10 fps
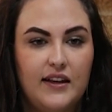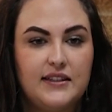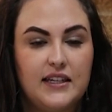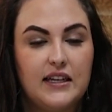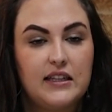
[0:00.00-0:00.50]

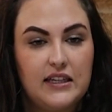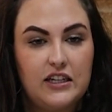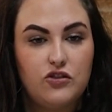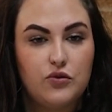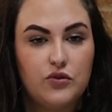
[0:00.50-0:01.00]
To
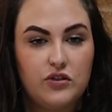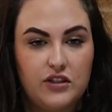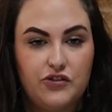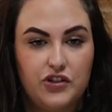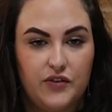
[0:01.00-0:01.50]
clean tools
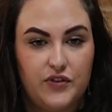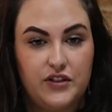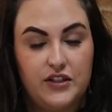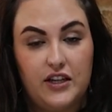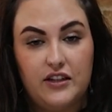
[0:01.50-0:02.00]
and
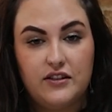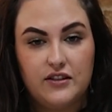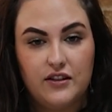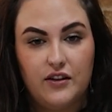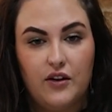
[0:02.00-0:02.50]

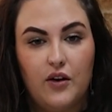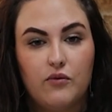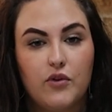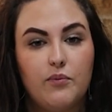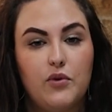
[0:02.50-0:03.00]
surfaces,
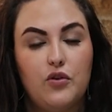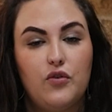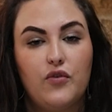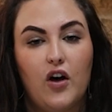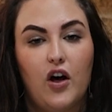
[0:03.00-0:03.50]

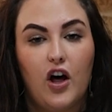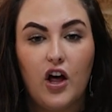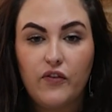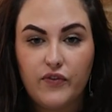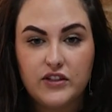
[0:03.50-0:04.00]
remove
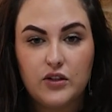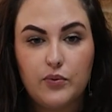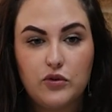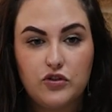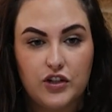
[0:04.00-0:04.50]
all
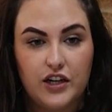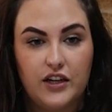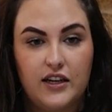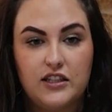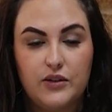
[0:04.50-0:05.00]
visible
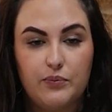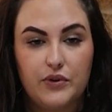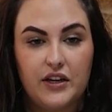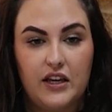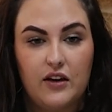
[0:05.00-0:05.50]
dirt and
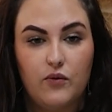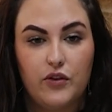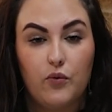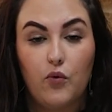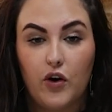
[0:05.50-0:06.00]
debris
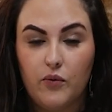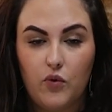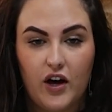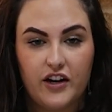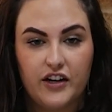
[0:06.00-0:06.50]
with
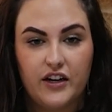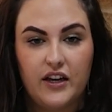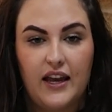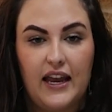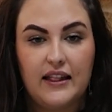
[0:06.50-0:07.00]
warm
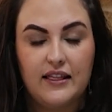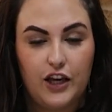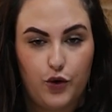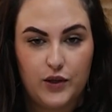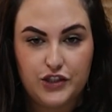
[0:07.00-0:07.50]
water and
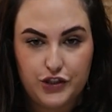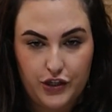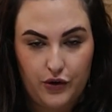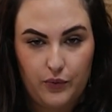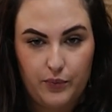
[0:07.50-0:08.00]
liquid
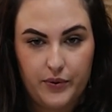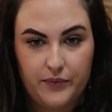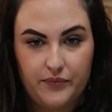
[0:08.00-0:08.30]
soap.